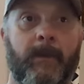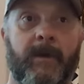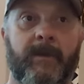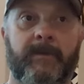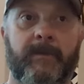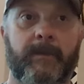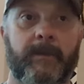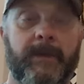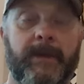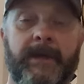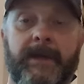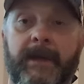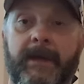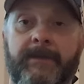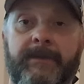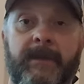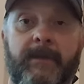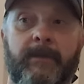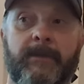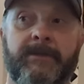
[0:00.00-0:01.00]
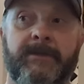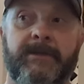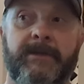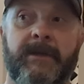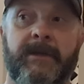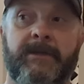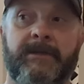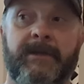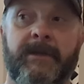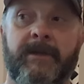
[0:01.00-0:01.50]
whatever we could get that
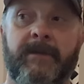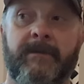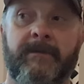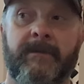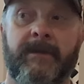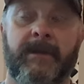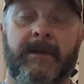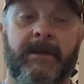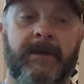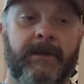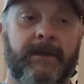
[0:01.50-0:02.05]
wasn't nailed down,